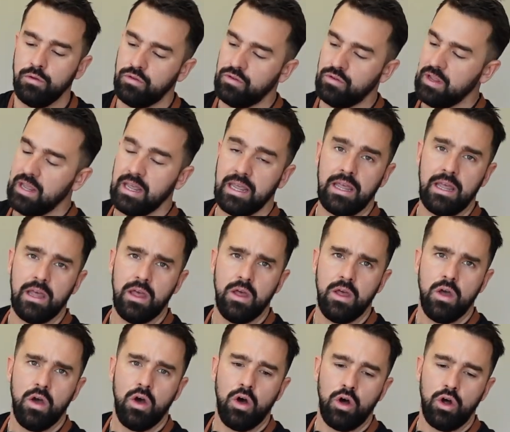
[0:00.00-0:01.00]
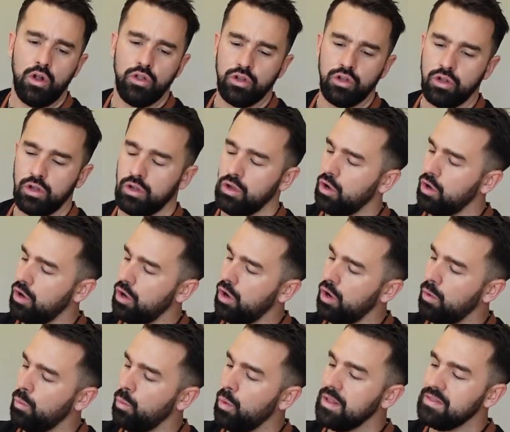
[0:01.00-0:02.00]
that you see on
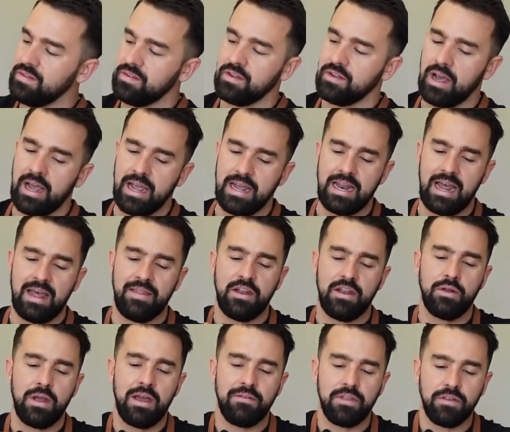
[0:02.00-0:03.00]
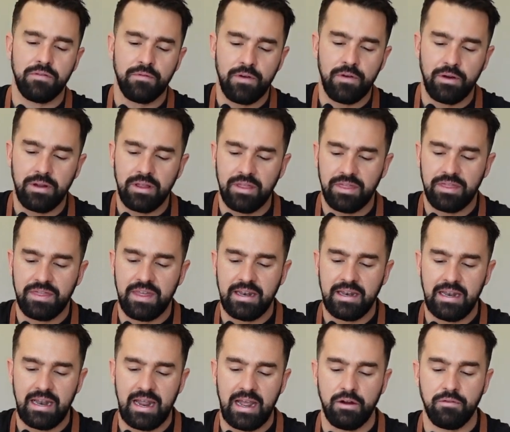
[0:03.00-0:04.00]
one side, and then you have this very
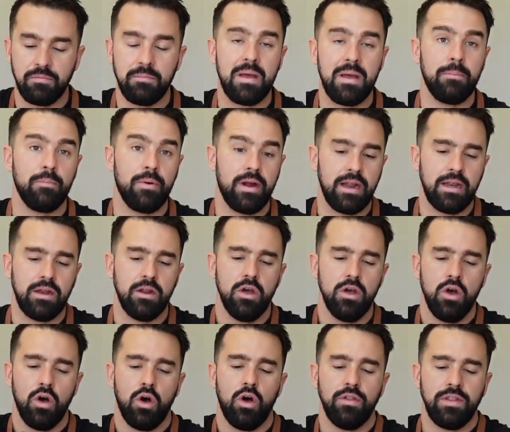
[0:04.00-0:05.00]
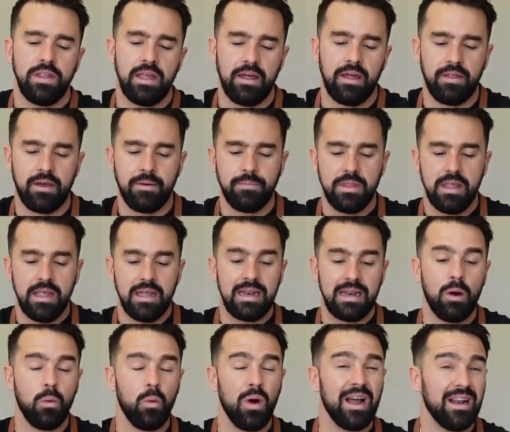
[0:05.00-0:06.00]
thin layer of membrane on the other.
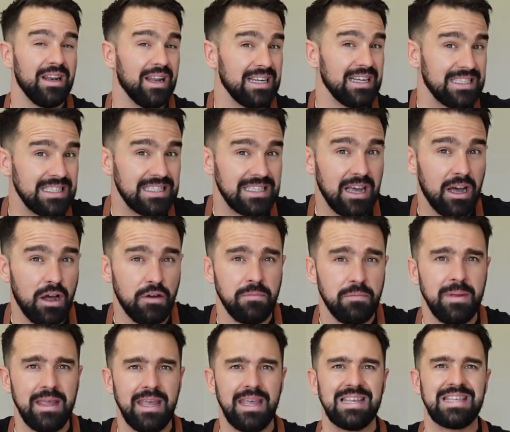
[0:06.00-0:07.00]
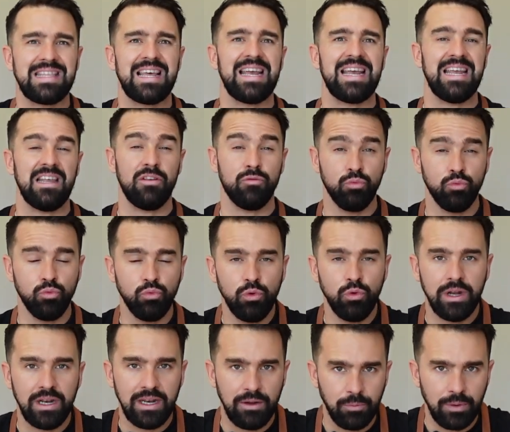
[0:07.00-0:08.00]
Now why I like this cut of meat is that it's
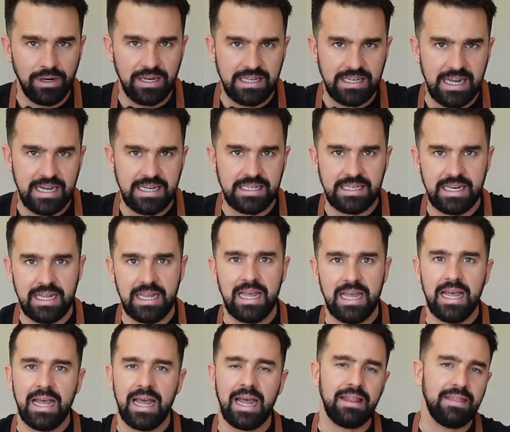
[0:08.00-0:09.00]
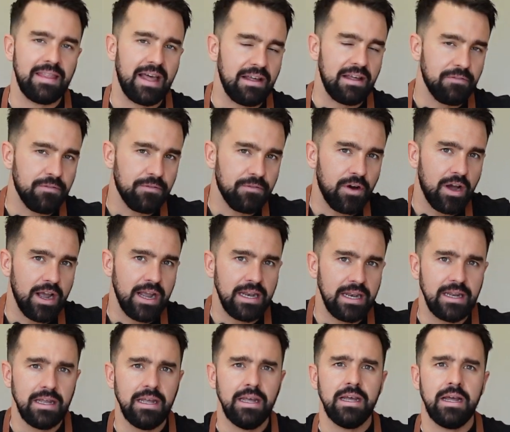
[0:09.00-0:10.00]
really tasty, and that
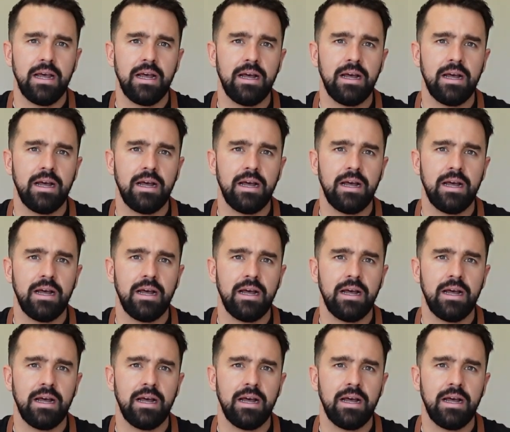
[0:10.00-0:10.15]
fine